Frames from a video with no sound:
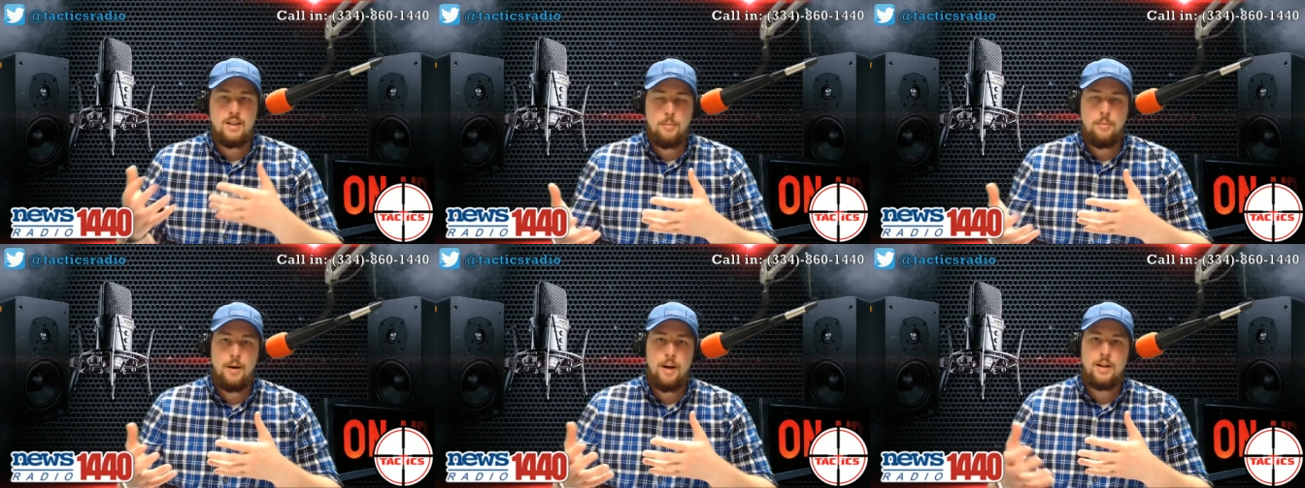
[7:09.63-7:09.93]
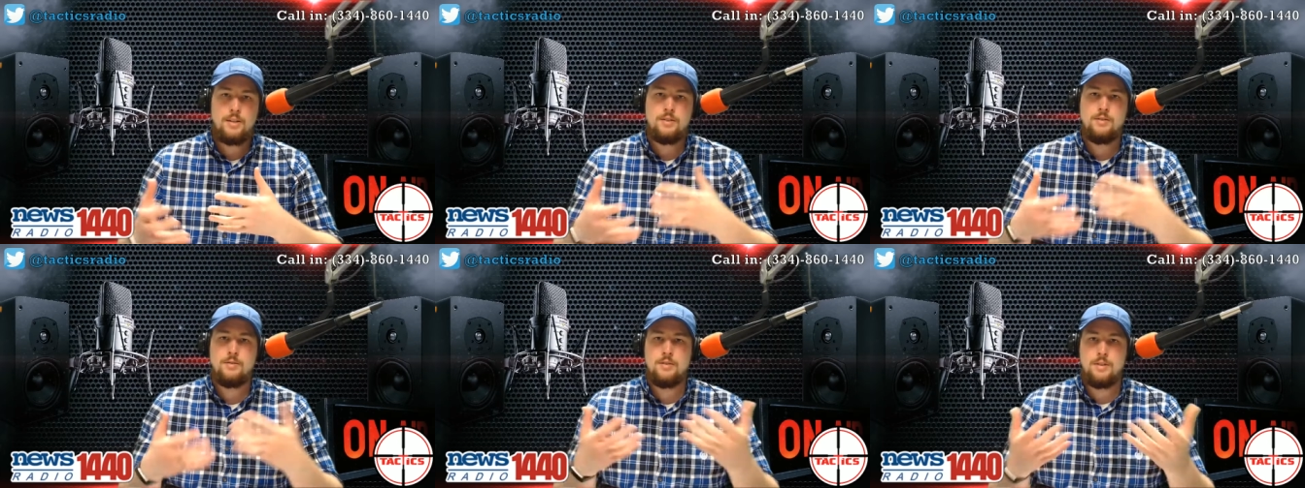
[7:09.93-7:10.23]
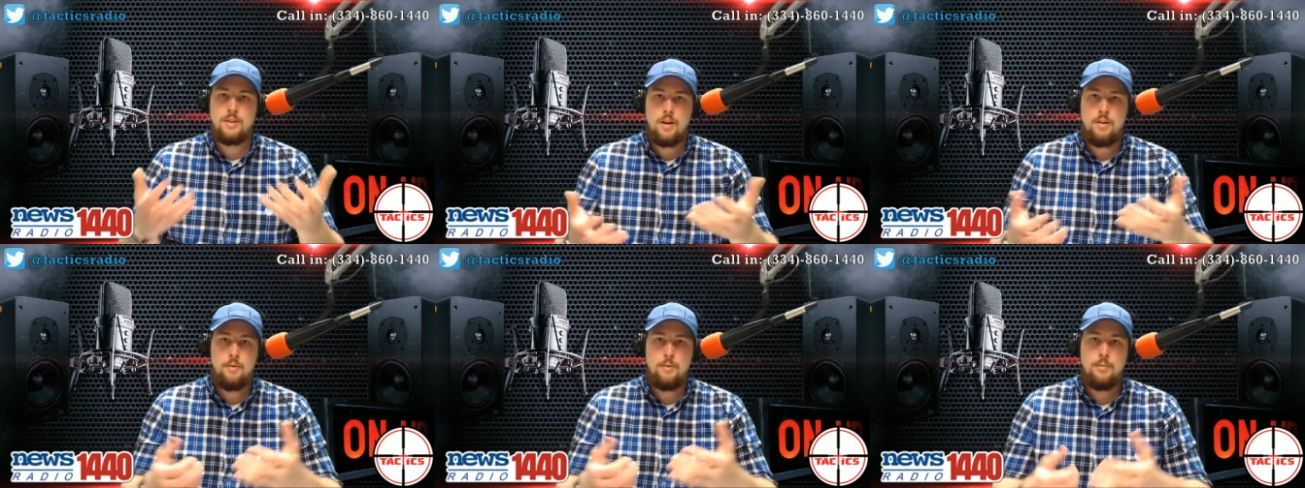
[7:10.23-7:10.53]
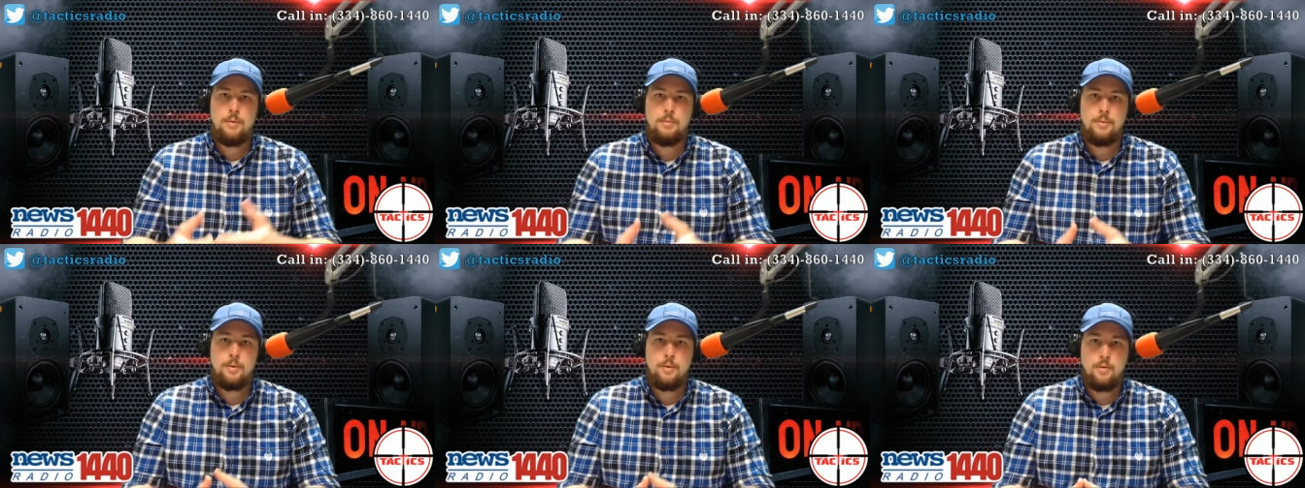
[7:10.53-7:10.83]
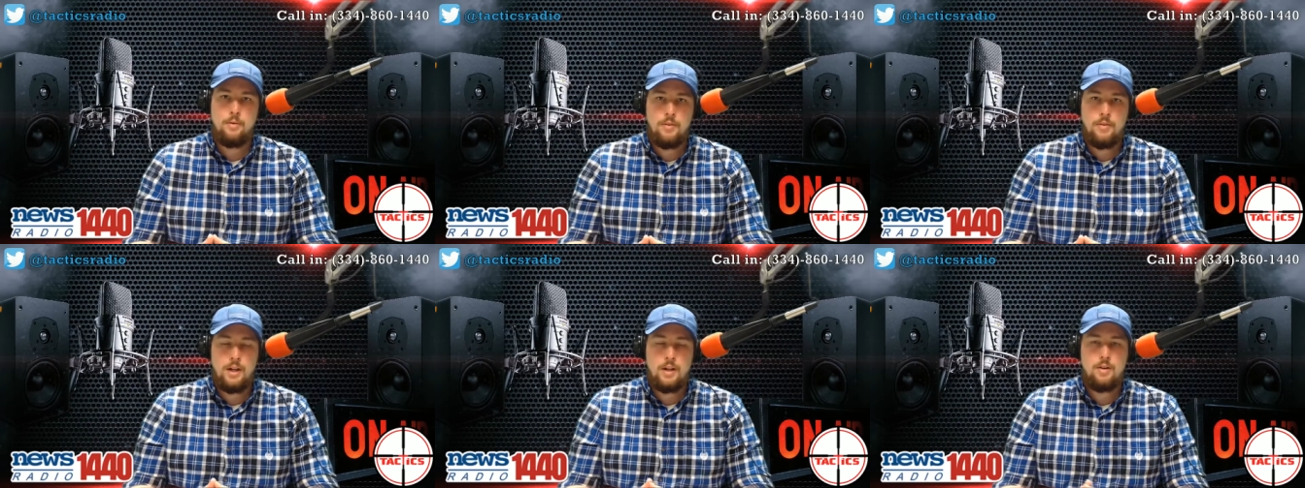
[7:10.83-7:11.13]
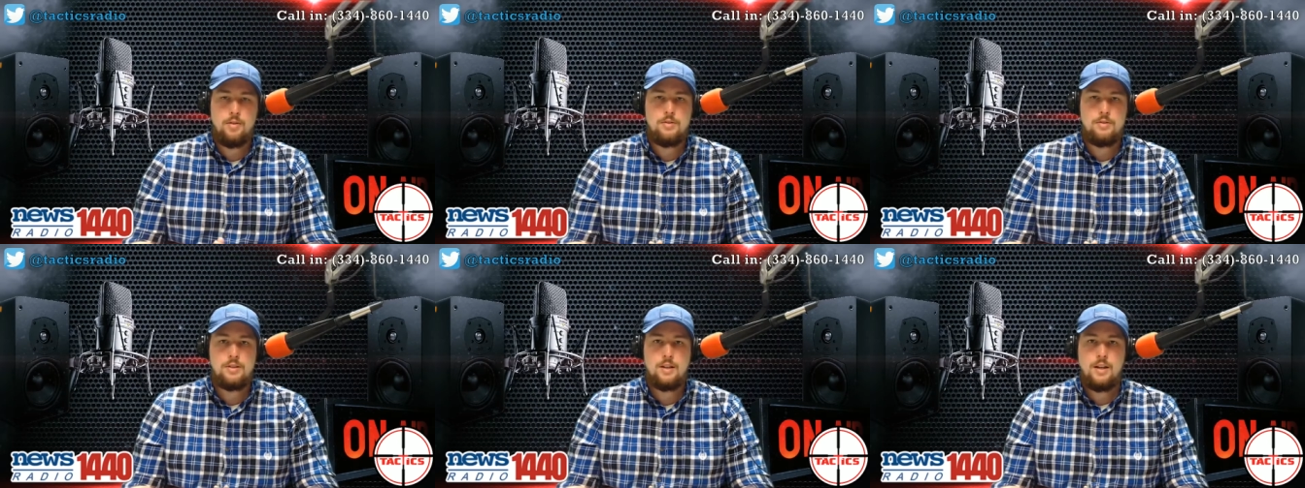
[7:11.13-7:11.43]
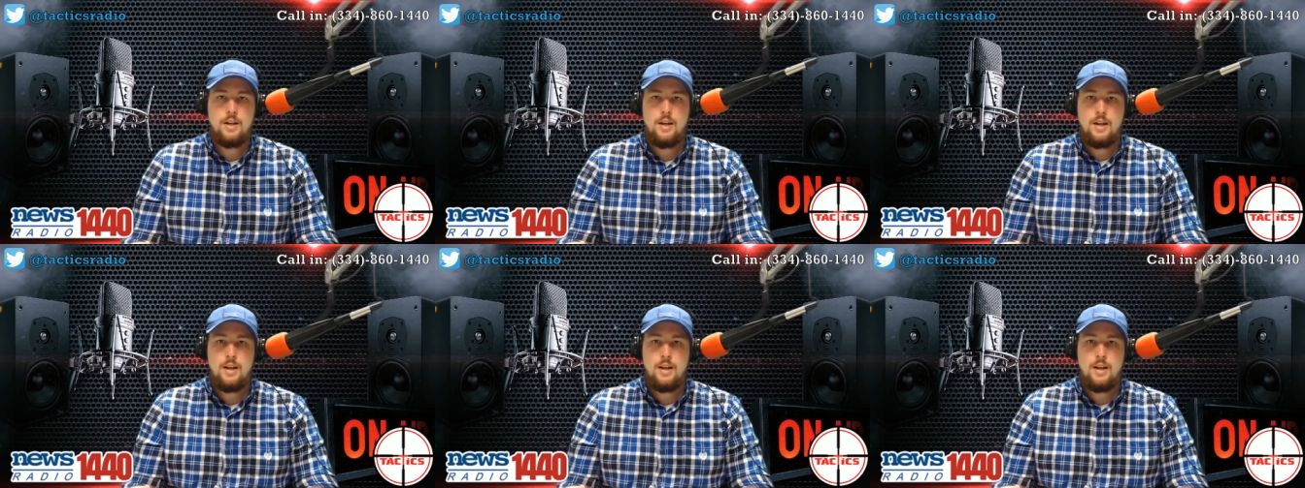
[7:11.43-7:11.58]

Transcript: apostles and other biblical figures.